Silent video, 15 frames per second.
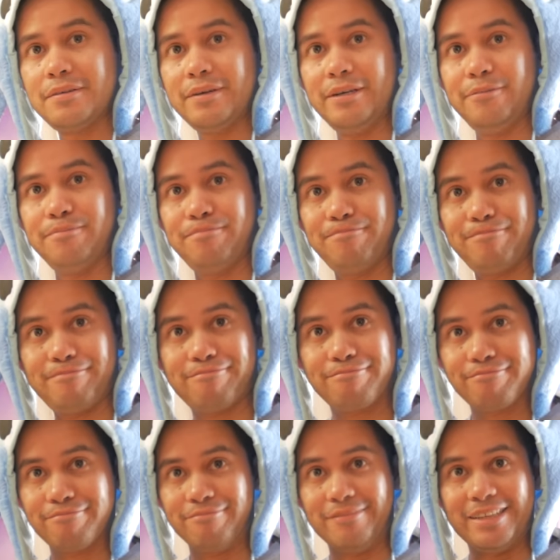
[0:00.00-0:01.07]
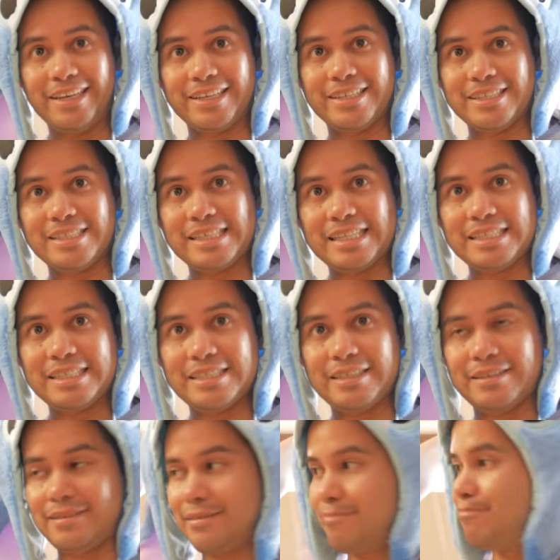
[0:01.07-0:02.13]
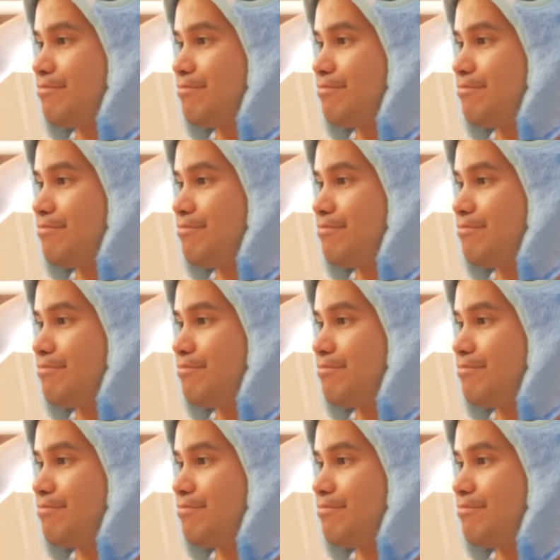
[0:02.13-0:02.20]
Well, I guess that's it.